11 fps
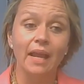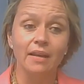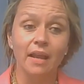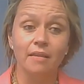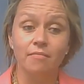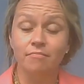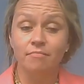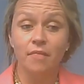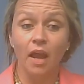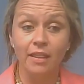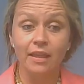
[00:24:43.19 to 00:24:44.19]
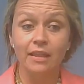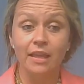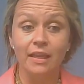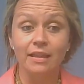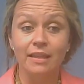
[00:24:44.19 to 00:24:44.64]
And, and I think
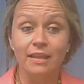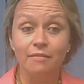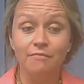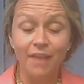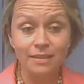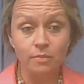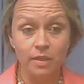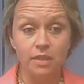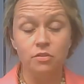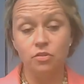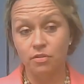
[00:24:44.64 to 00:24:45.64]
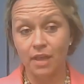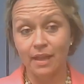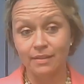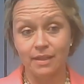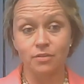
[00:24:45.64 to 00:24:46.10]
the, the investment to
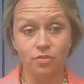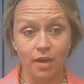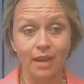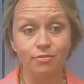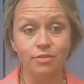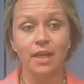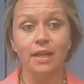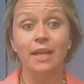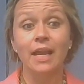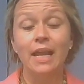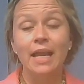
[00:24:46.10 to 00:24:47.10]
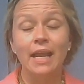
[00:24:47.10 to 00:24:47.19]
that sector, agri-tech,